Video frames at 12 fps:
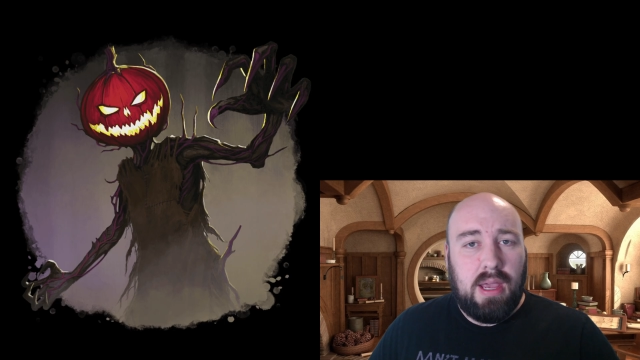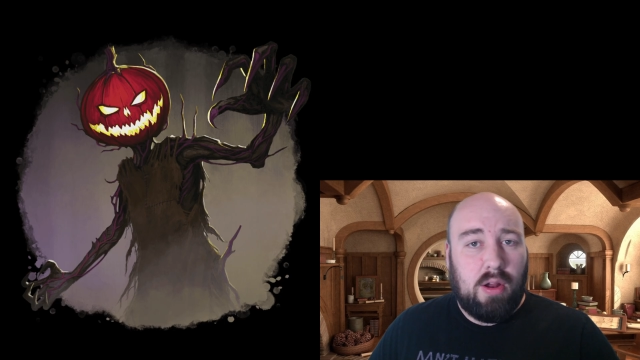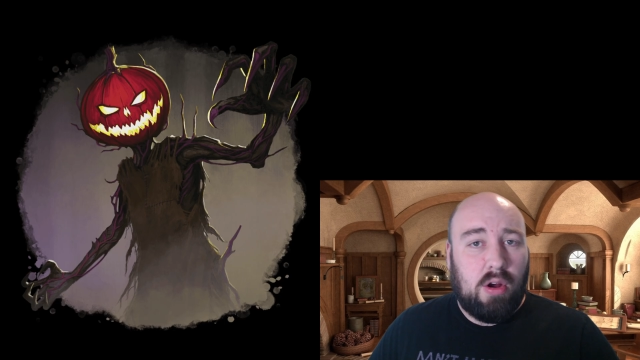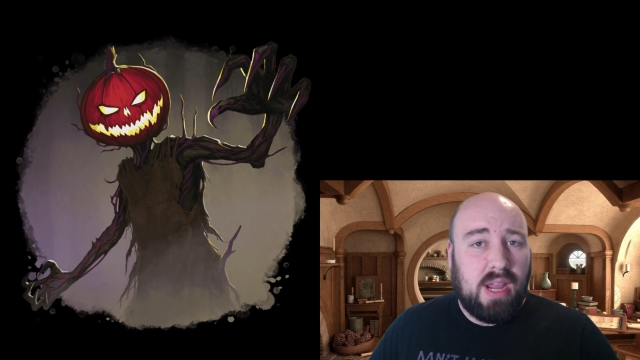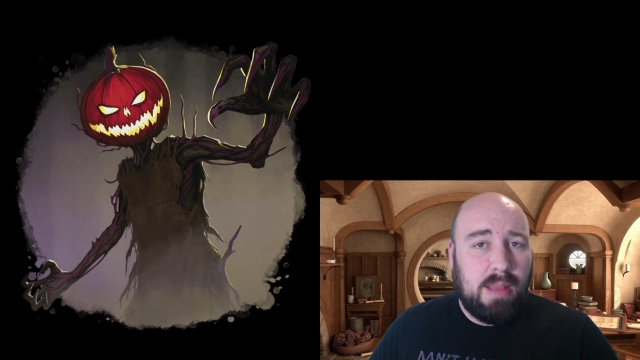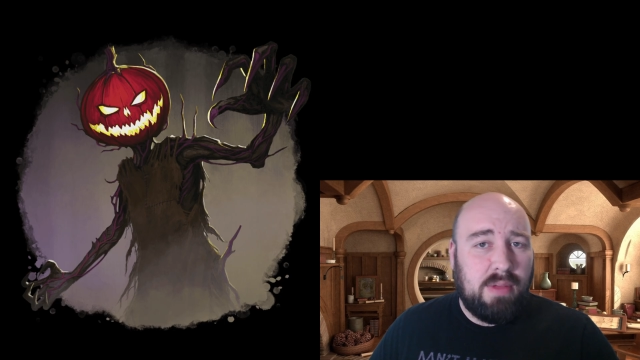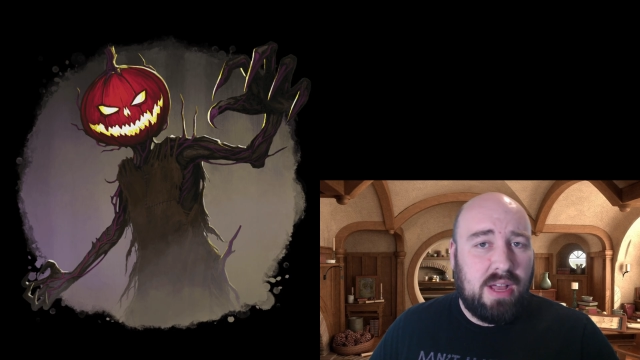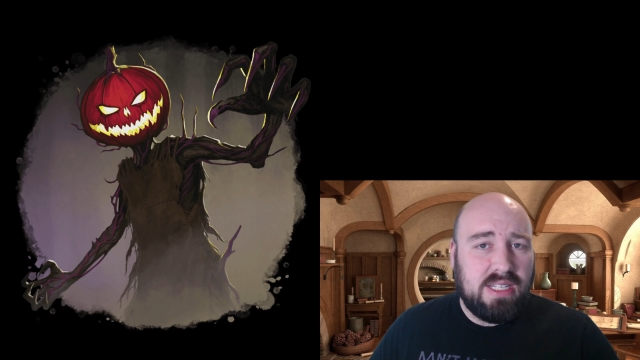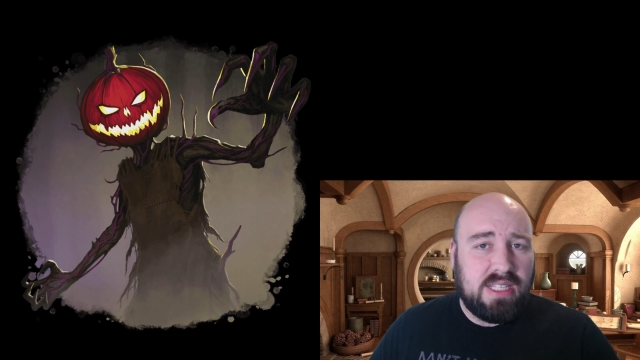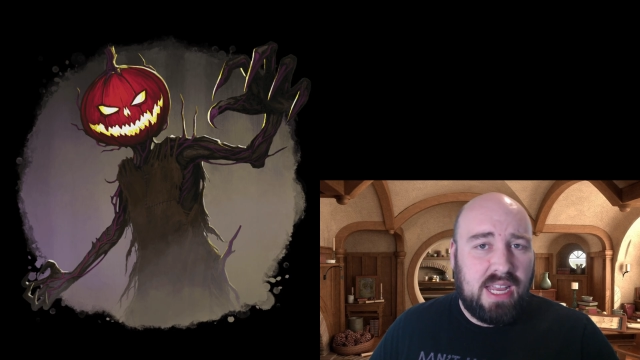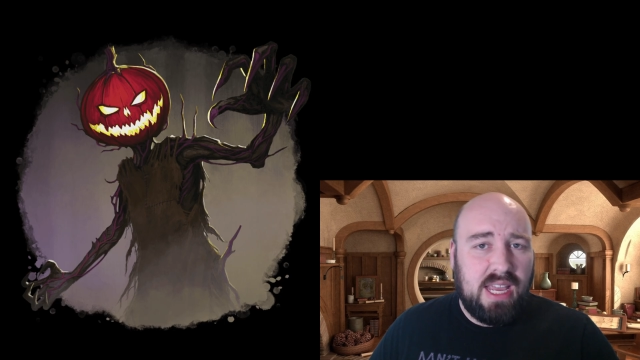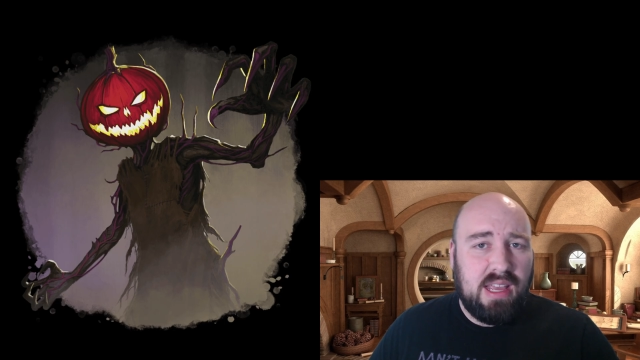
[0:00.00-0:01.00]
our game
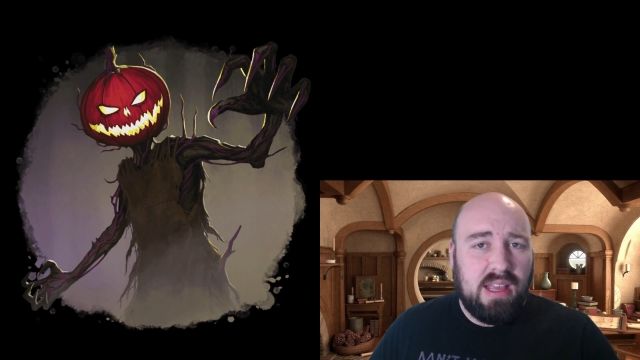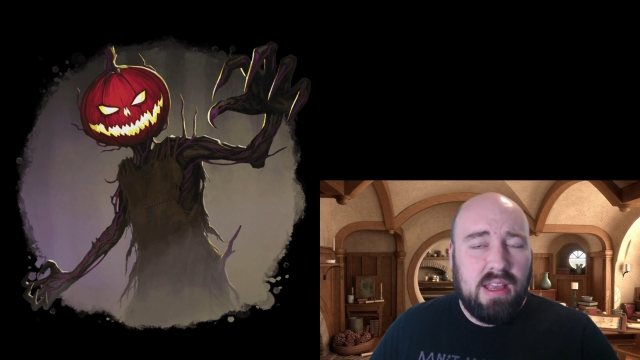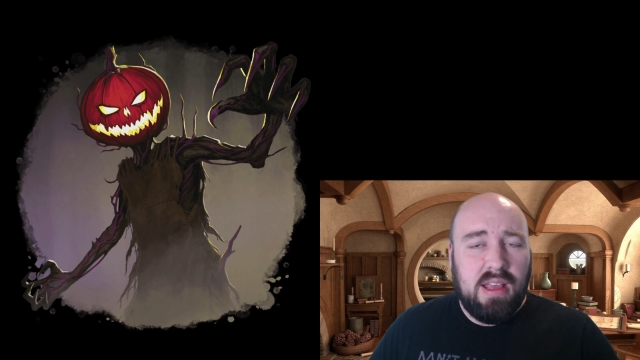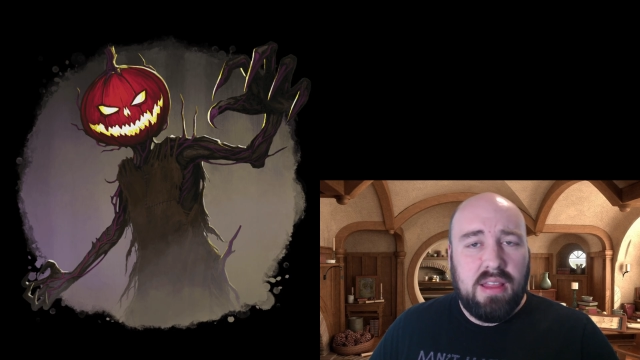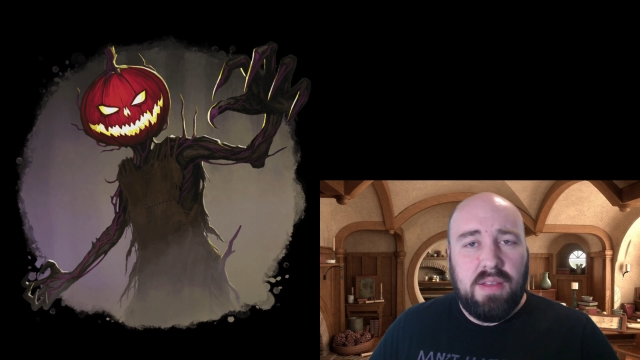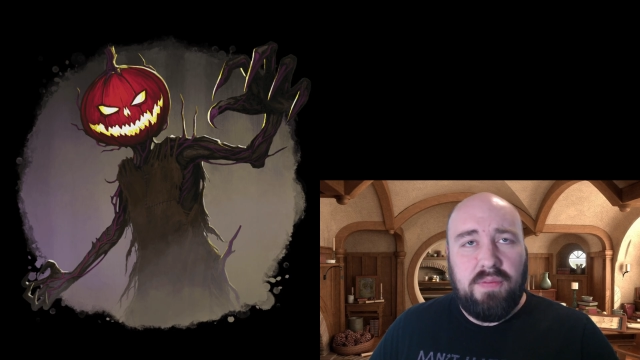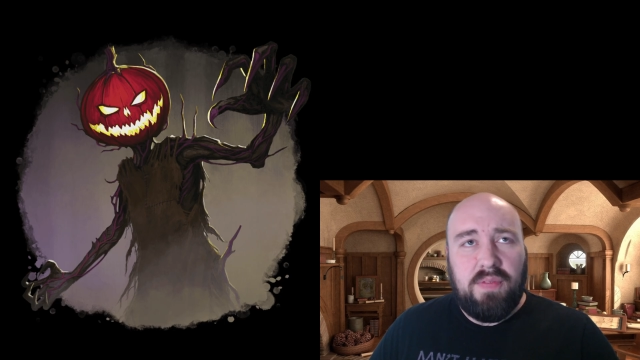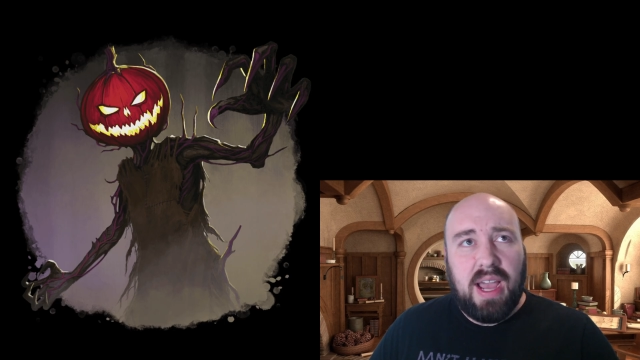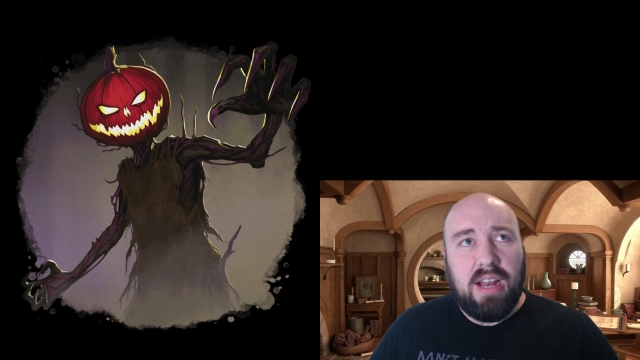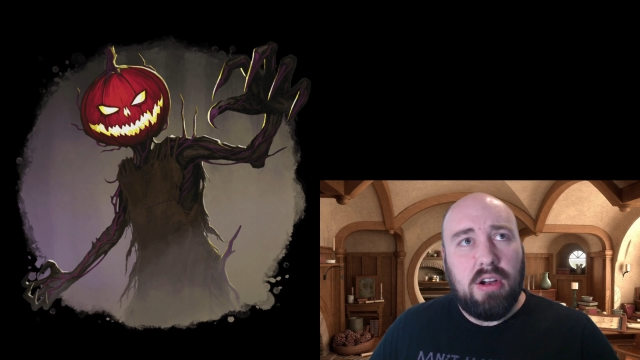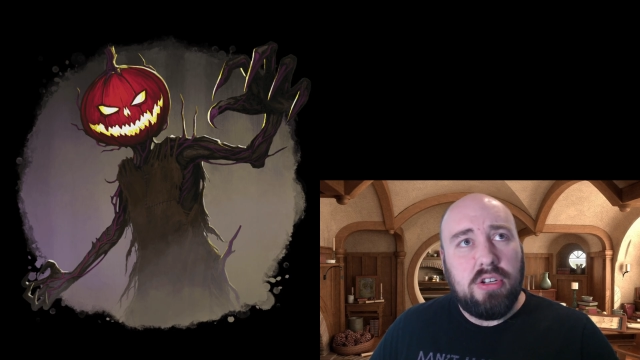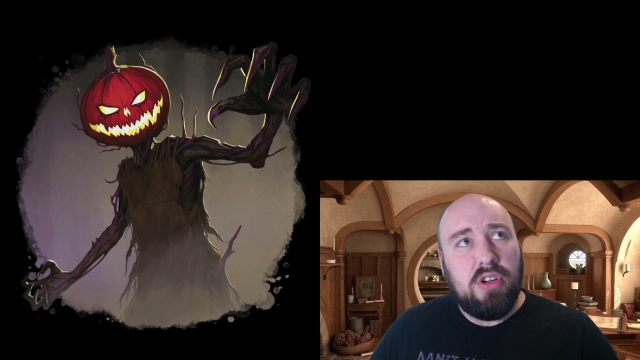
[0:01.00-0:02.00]
last night, the
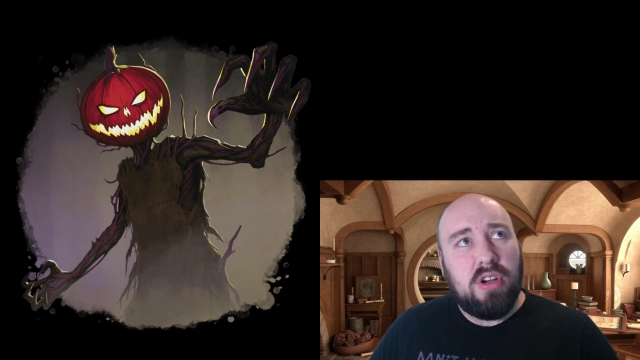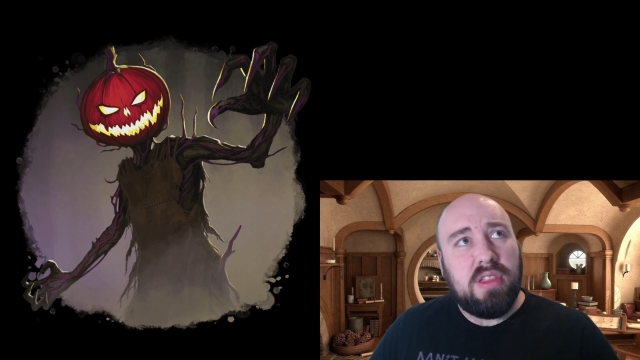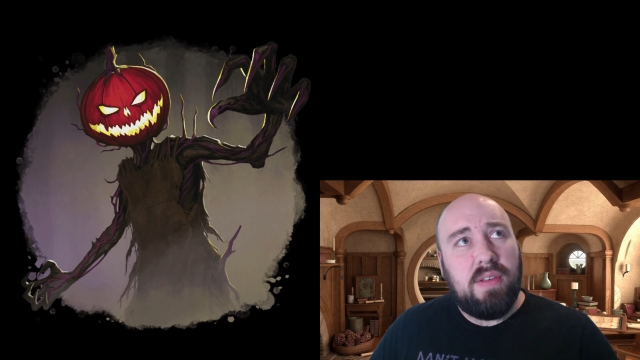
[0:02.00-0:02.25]
fighter took